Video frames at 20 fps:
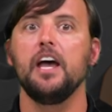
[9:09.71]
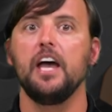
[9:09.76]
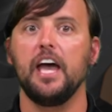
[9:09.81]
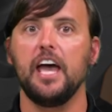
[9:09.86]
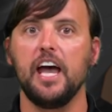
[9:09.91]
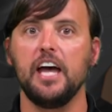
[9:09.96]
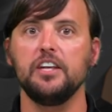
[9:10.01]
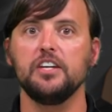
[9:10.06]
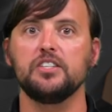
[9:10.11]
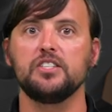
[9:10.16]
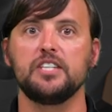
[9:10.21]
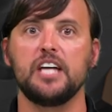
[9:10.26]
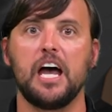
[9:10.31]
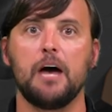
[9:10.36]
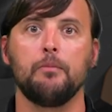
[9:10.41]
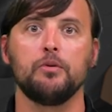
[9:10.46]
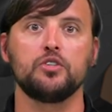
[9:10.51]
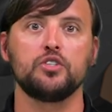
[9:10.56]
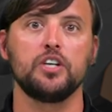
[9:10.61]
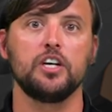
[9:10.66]
and
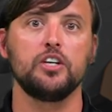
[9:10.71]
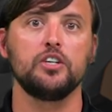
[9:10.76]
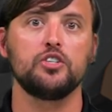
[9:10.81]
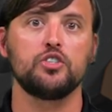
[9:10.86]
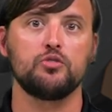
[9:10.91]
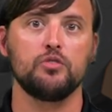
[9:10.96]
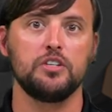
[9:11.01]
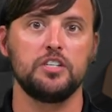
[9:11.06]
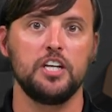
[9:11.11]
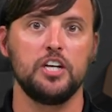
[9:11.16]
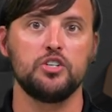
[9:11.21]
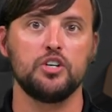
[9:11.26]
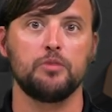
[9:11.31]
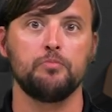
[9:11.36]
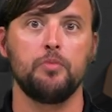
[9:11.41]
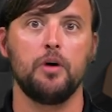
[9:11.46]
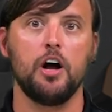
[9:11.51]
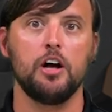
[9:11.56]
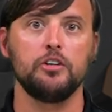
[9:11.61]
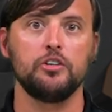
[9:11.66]
establishing
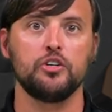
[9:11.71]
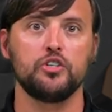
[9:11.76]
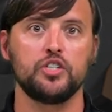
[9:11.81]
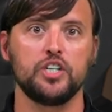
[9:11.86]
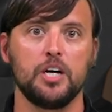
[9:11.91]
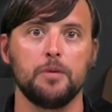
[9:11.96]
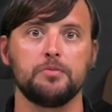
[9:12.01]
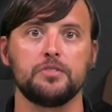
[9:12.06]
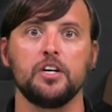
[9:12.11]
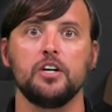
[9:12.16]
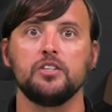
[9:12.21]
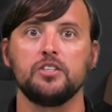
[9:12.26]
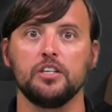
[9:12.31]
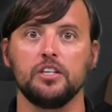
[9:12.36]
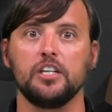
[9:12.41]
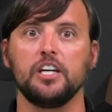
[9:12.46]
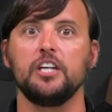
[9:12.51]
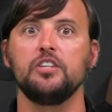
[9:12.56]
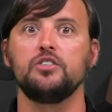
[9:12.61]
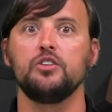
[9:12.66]
strategic partnerships to
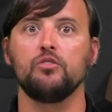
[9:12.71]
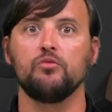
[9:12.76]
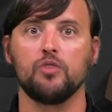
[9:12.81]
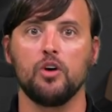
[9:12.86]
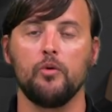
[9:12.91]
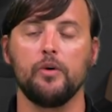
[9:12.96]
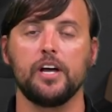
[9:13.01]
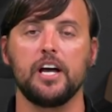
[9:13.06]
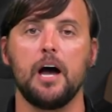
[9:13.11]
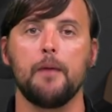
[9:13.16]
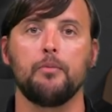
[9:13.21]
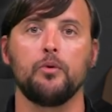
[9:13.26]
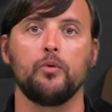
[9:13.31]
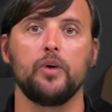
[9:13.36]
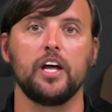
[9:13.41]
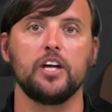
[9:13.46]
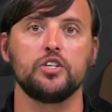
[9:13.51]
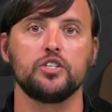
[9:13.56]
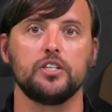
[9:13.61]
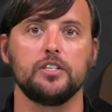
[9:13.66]
lead to growing
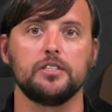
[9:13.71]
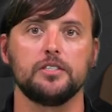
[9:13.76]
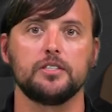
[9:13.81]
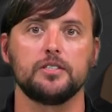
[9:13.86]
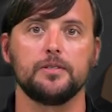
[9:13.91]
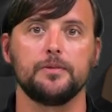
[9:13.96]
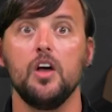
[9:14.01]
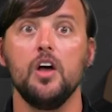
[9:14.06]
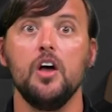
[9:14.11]
operations.